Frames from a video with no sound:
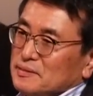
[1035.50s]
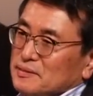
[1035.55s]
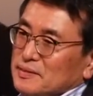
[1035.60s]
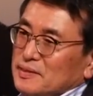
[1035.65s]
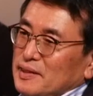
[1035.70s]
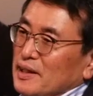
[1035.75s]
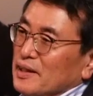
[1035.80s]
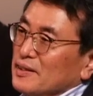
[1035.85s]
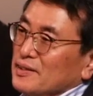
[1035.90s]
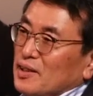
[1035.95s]

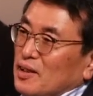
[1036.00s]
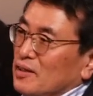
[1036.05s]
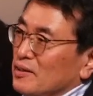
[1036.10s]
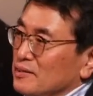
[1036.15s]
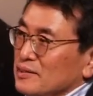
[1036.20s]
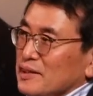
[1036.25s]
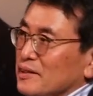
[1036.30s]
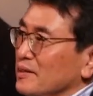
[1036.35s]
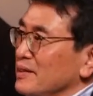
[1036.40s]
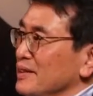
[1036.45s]
they are not
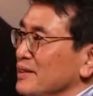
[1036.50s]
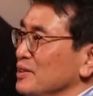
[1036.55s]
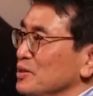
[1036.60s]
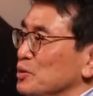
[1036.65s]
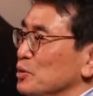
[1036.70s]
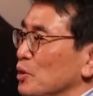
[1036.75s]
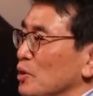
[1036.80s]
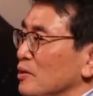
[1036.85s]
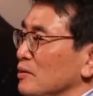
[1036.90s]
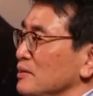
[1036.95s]
really, you
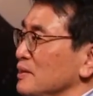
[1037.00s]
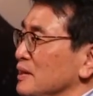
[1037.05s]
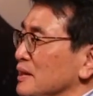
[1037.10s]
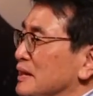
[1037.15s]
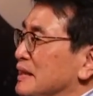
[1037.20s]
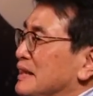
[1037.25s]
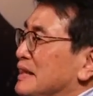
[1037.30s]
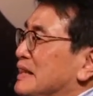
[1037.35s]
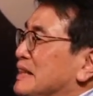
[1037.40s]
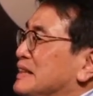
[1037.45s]
know,
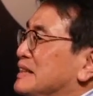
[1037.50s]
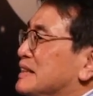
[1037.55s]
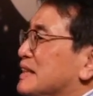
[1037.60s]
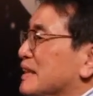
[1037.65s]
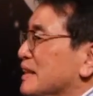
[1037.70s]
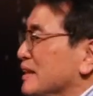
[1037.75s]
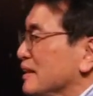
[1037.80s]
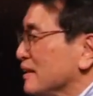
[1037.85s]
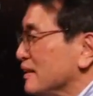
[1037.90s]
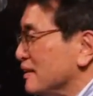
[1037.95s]

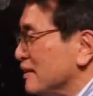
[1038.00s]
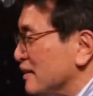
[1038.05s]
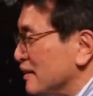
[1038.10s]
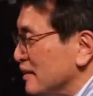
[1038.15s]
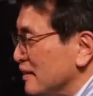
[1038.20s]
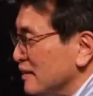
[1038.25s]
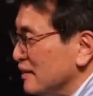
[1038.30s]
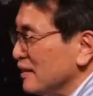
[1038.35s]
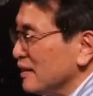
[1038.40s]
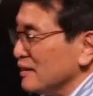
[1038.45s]
easy.
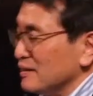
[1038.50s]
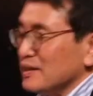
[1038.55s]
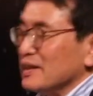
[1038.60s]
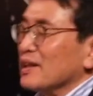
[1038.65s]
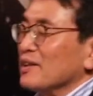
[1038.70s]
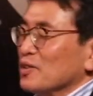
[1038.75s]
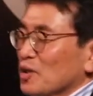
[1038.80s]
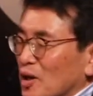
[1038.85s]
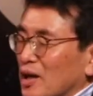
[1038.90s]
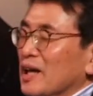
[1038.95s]
They
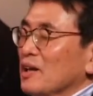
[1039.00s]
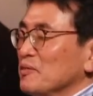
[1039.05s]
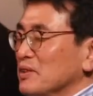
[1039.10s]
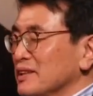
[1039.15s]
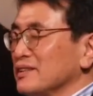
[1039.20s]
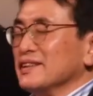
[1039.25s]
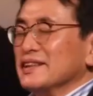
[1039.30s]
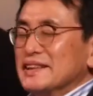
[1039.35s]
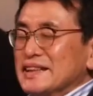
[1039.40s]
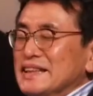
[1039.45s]
are not having
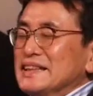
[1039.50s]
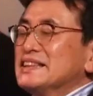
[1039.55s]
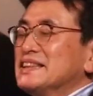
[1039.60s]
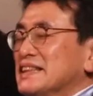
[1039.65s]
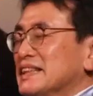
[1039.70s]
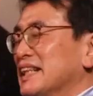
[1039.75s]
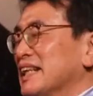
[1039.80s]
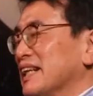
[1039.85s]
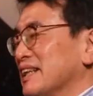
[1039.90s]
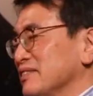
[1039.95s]
the
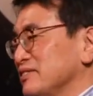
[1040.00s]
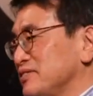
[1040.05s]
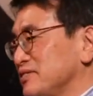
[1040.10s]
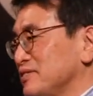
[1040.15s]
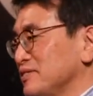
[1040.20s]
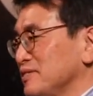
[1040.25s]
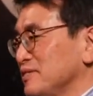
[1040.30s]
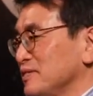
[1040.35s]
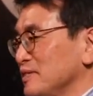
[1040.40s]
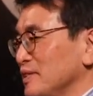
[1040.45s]
easy life.
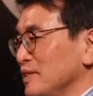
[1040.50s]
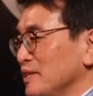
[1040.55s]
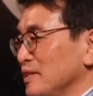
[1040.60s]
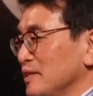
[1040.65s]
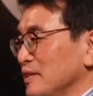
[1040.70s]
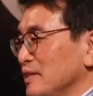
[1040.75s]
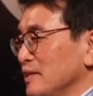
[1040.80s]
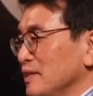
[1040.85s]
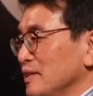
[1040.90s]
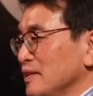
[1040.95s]

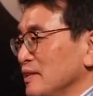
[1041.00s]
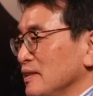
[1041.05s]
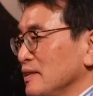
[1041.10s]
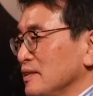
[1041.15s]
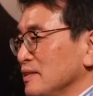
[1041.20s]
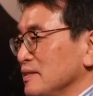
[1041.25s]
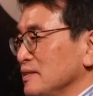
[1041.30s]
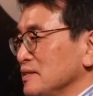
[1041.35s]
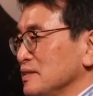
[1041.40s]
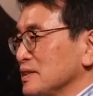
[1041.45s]

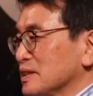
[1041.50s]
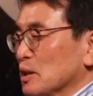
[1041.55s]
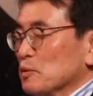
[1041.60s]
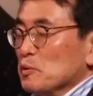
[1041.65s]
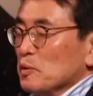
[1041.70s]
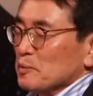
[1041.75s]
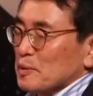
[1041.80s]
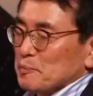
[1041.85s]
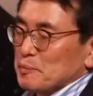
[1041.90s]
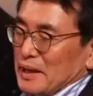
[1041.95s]
Some
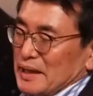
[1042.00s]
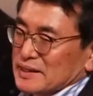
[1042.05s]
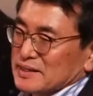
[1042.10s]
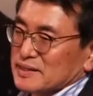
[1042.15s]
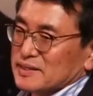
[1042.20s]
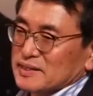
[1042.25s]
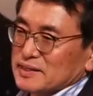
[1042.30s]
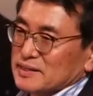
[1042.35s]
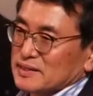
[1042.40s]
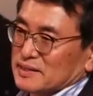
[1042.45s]
of the
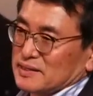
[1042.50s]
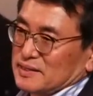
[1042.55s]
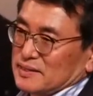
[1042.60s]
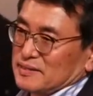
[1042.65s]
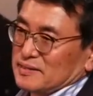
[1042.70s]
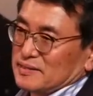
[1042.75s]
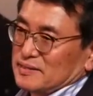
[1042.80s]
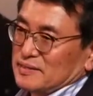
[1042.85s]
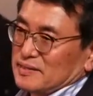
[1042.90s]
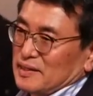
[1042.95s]

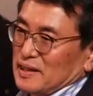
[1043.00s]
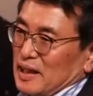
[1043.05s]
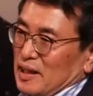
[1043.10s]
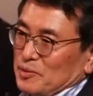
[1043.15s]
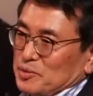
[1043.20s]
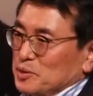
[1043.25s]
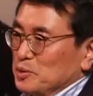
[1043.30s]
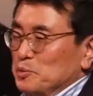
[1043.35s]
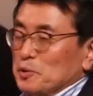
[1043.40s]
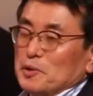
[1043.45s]
pastors
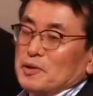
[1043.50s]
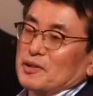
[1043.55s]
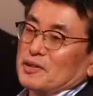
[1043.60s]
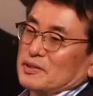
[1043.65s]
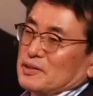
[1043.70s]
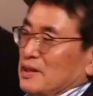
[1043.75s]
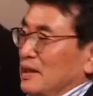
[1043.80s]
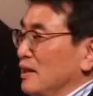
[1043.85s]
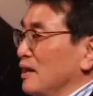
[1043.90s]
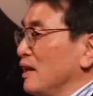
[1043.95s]
have to
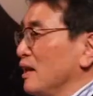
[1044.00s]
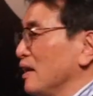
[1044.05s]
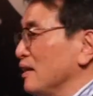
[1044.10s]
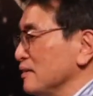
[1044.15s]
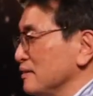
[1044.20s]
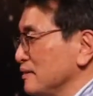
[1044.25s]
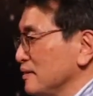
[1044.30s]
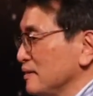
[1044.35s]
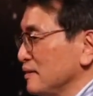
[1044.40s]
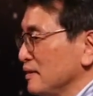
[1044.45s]
work a lot
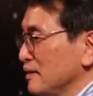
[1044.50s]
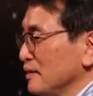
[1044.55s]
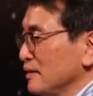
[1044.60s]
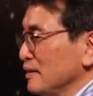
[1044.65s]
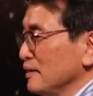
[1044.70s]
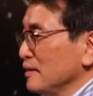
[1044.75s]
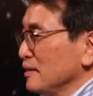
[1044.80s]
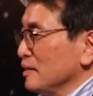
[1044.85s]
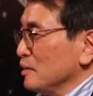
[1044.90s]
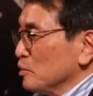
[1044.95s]

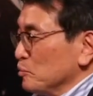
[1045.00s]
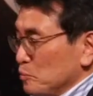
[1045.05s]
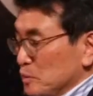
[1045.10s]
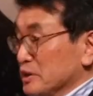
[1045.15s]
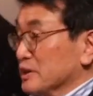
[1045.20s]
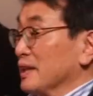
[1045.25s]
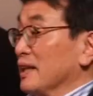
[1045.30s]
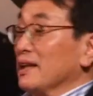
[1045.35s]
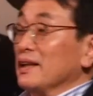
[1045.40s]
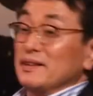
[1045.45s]

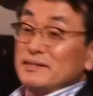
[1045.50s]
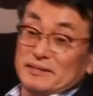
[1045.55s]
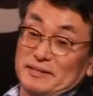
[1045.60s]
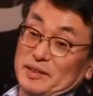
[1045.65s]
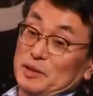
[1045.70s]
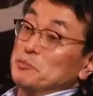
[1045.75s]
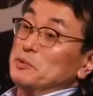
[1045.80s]
beside the